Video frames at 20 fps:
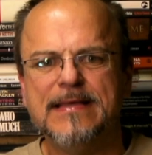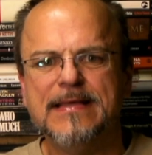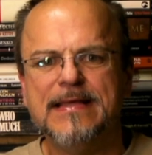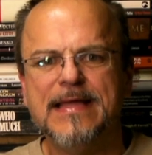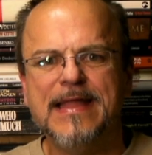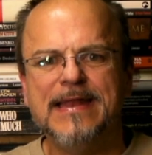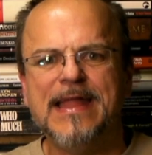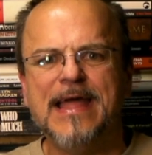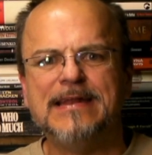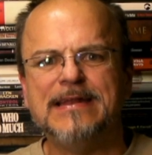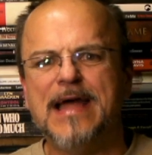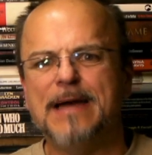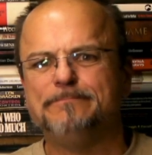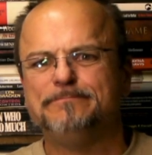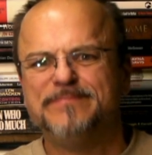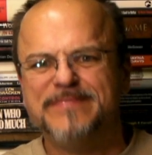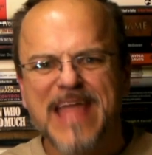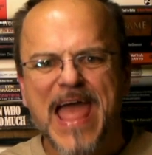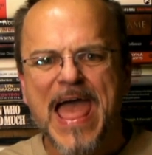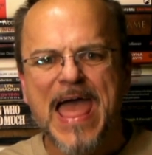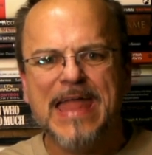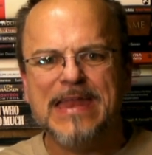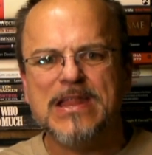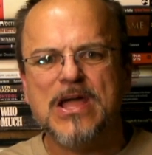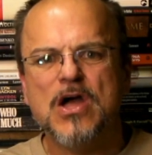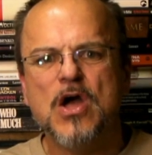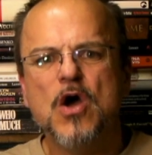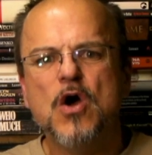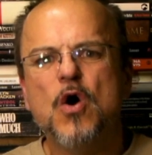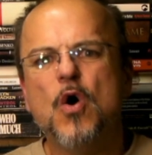and end up dead
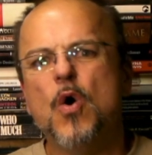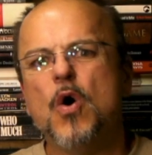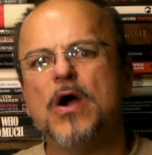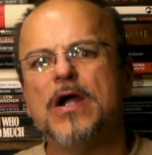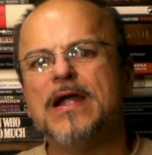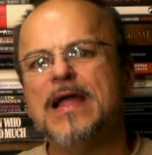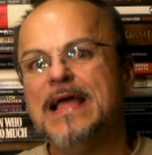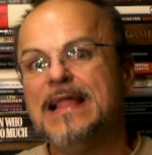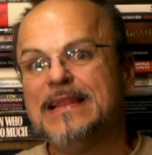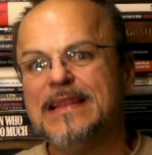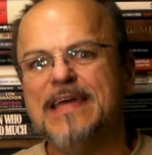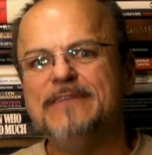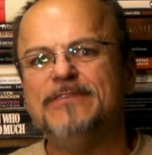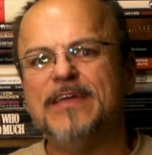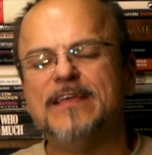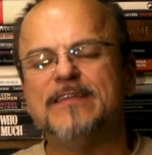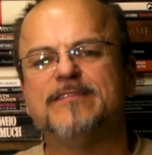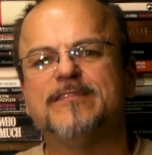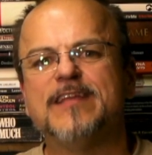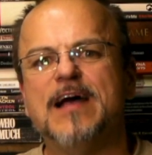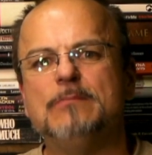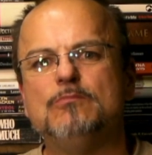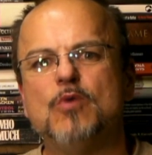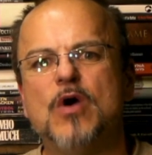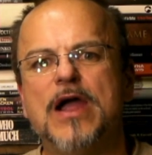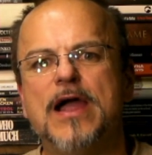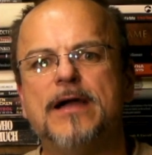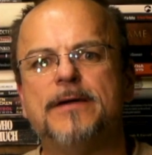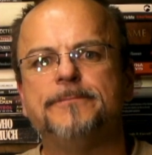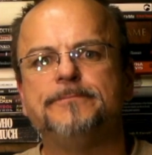or living
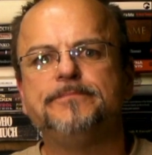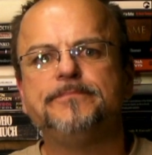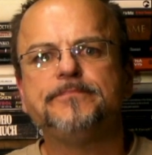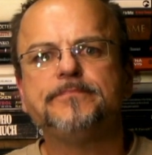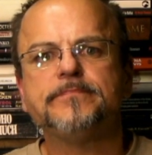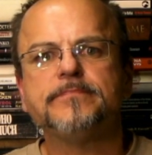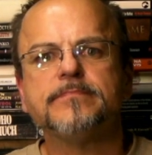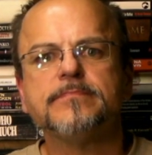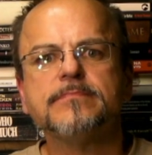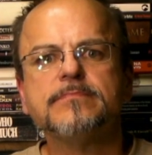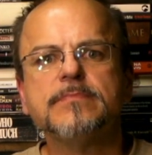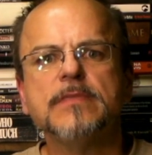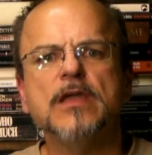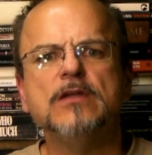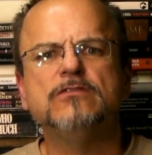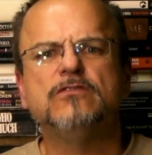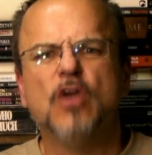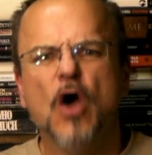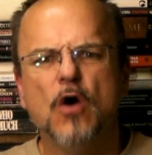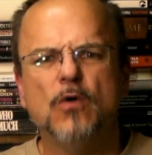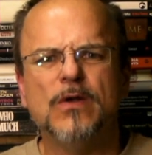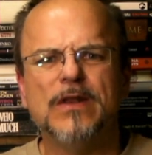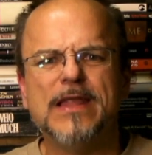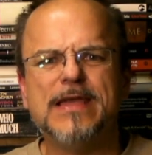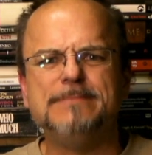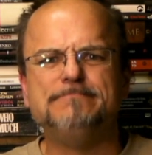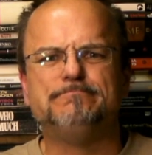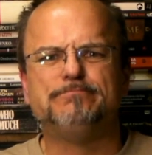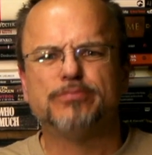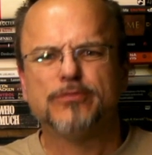somewhere
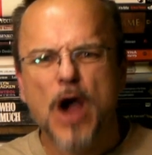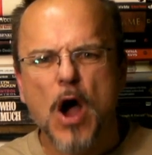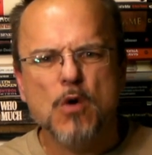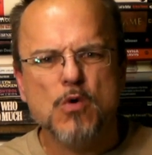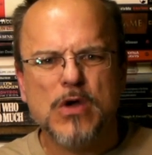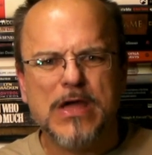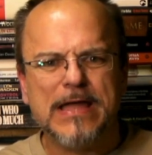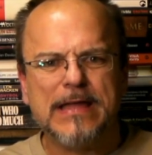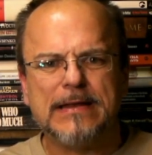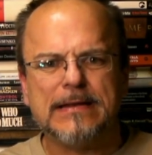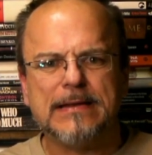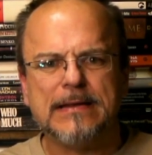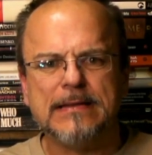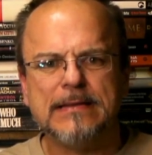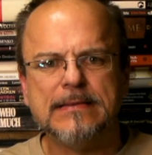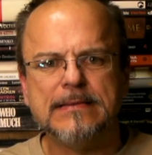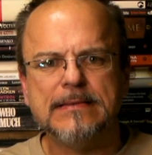totally broken